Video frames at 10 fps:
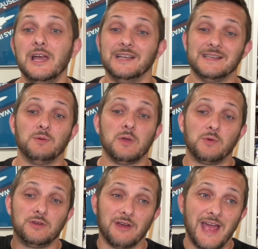So that way,
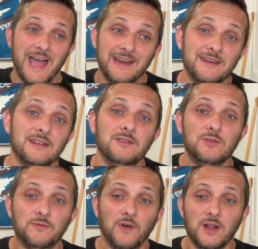when you're adding in
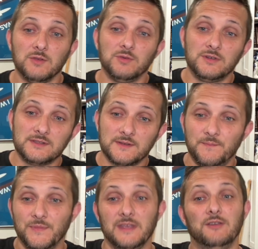new followers,
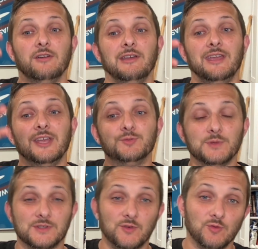your
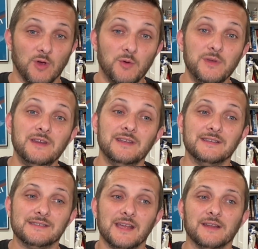engagement's growing
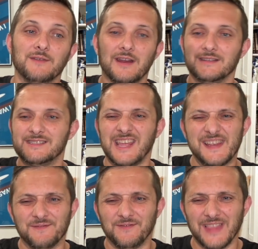instead of kind of
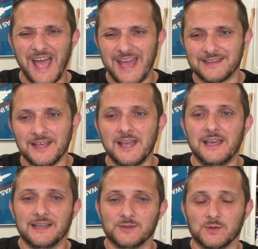staying flat.
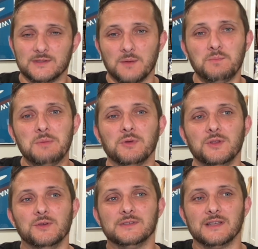Because what some people
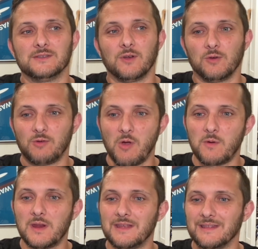do is they start
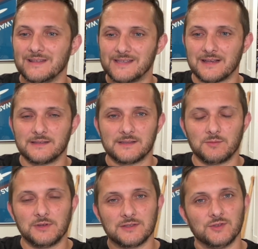growing it, and the second
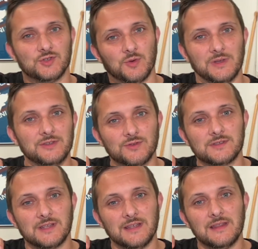someone doesn't show
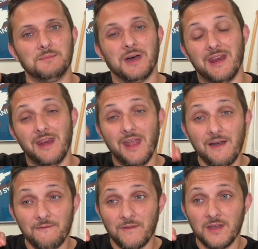interest in them
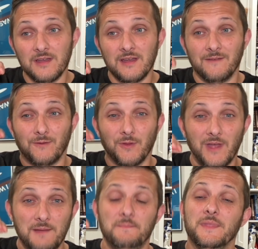enough, for
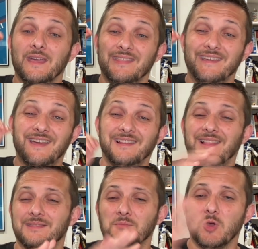them, they kind of
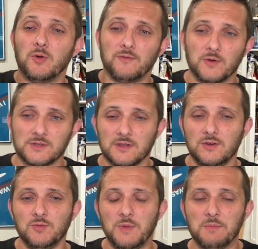let them go and focus on the
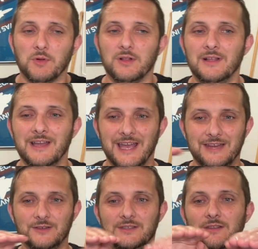new people,
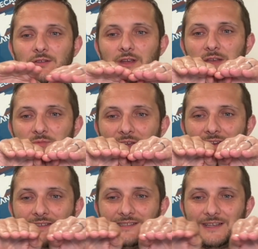and you see their engagement
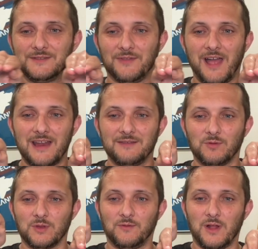kind of stays flat even
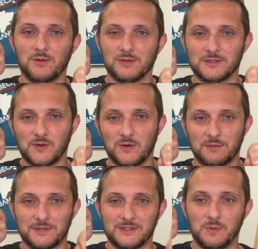with the follower list going
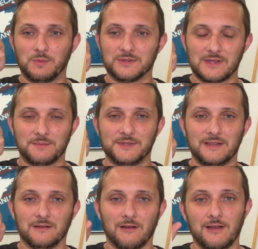up because these people stop
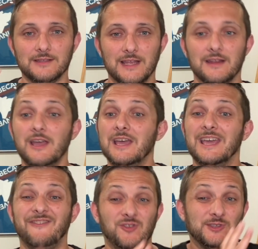seeing their content.
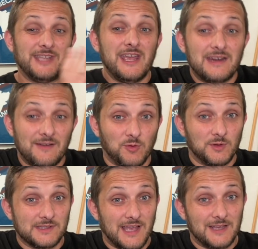If you stay in
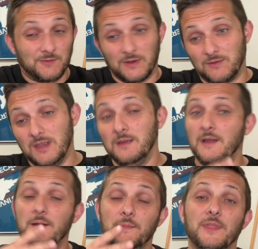everyone's last 50,
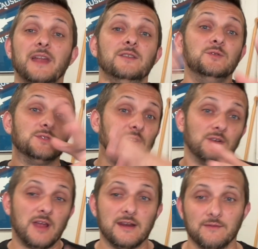then you
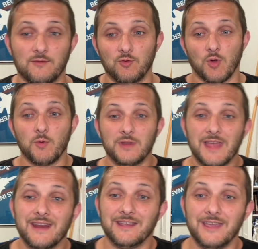start kind of growing
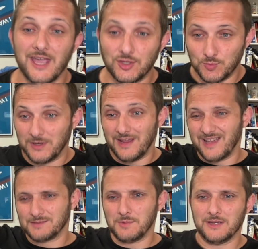that engagement
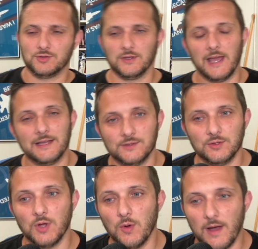exponentially as you
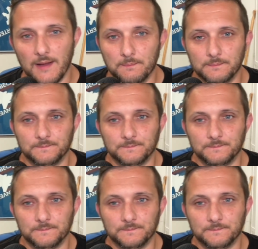go up.